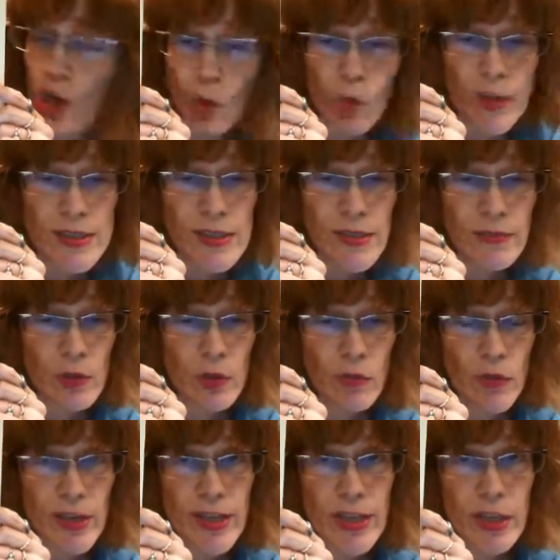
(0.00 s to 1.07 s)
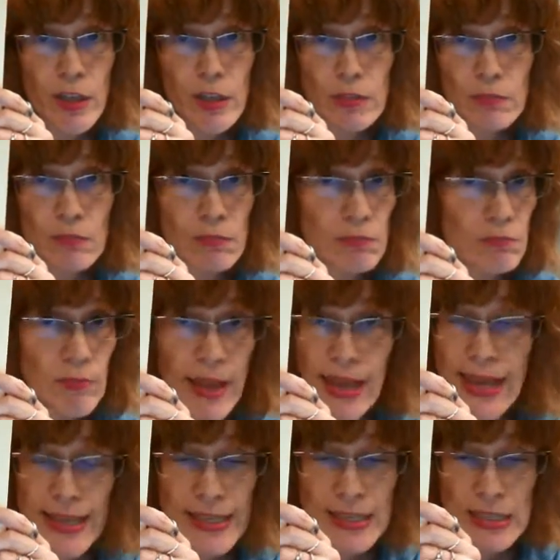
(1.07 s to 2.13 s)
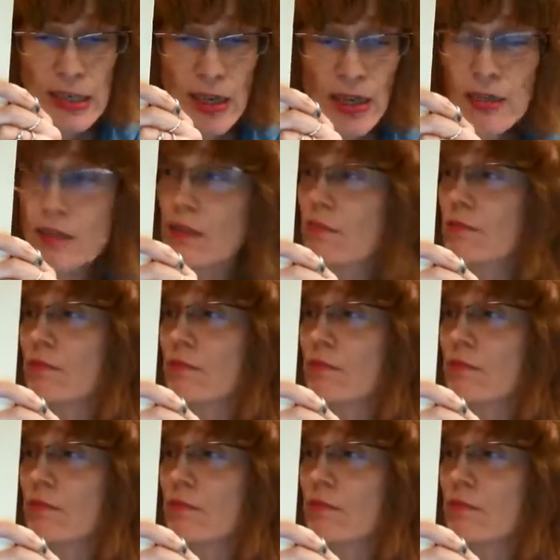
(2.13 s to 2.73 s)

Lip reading: What's left over here? Hank is not.